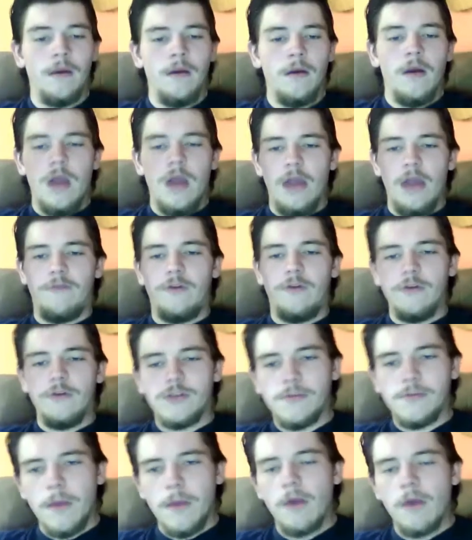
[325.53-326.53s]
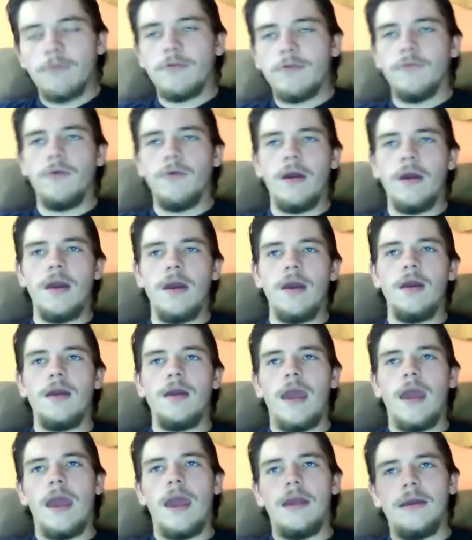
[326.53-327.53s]
If you smoke the weed
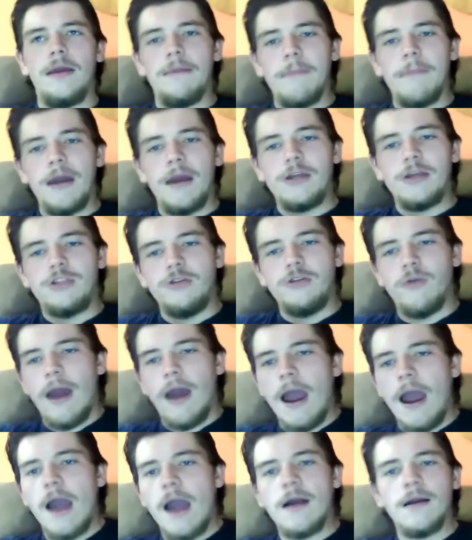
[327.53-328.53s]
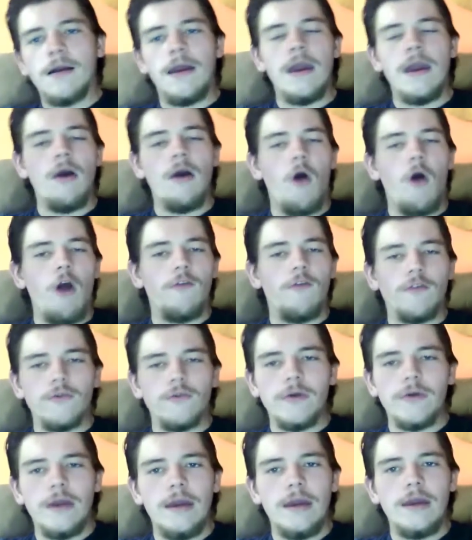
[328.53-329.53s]
and it makes you higher than hell off of
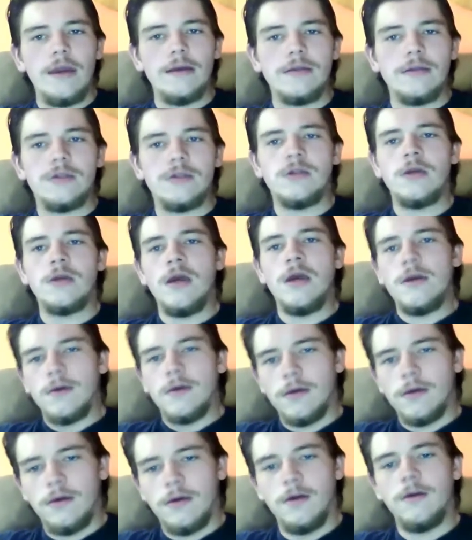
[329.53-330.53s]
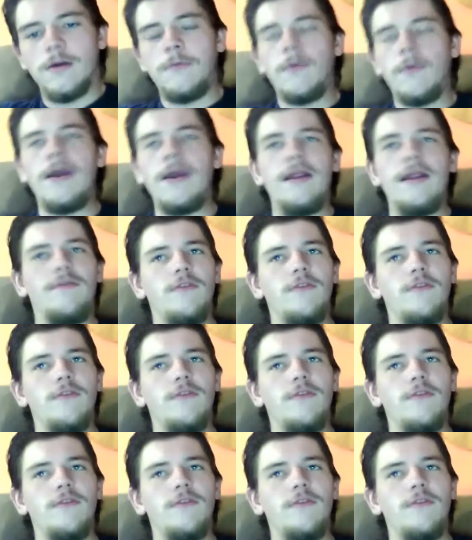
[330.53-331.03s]
3 hits, good weed.